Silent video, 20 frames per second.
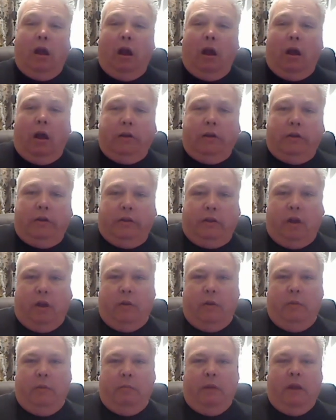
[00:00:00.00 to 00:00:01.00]
I
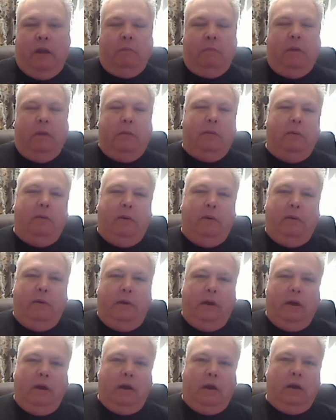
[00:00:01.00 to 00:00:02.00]
thought maybe
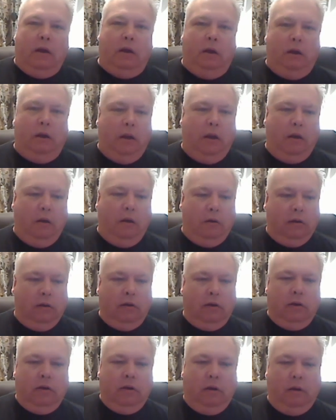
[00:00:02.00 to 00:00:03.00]
we would get our
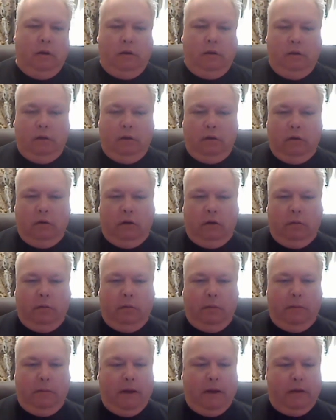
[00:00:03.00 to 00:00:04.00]
learning on and learn a
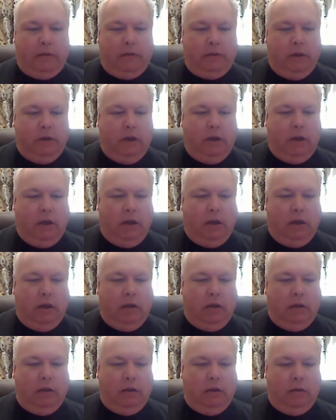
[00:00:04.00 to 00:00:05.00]
little bit about
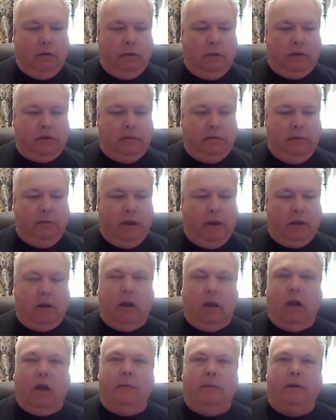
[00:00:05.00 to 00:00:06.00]
some
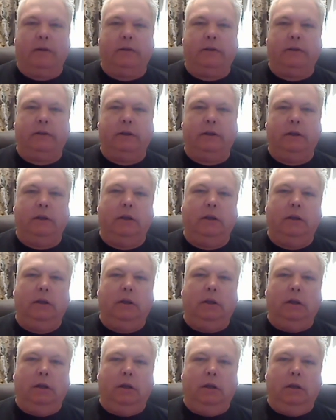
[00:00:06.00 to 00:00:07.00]
economics.
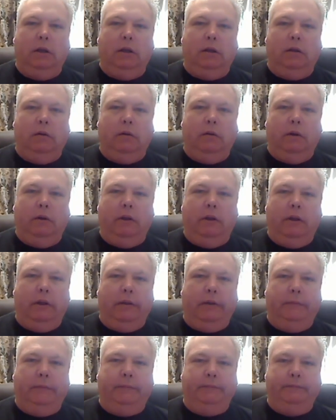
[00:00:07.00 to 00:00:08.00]
What do you
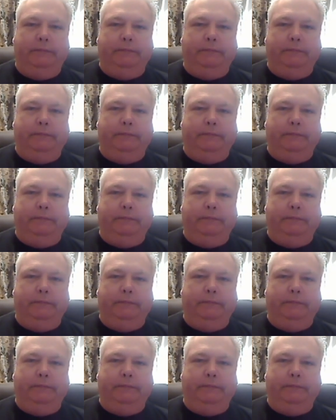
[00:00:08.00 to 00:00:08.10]
think?